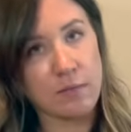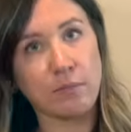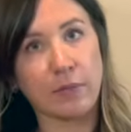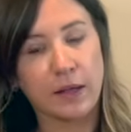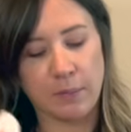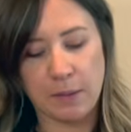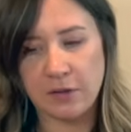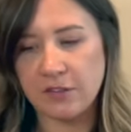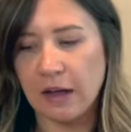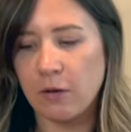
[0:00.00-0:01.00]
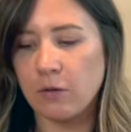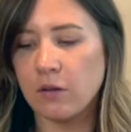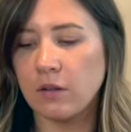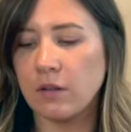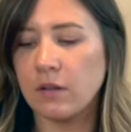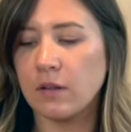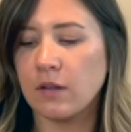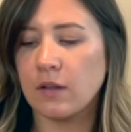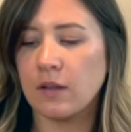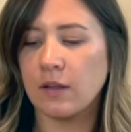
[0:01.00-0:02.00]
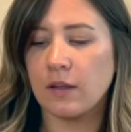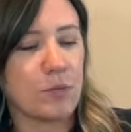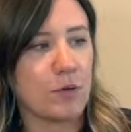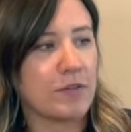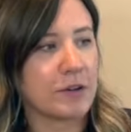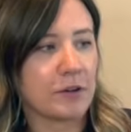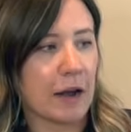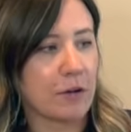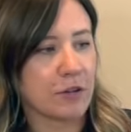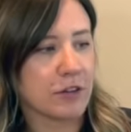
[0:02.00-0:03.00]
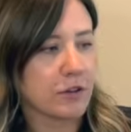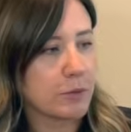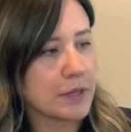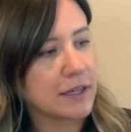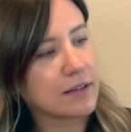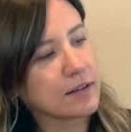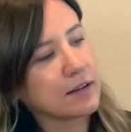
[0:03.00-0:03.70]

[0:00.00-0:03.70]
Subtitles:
blank paper towel, move it around a little bit.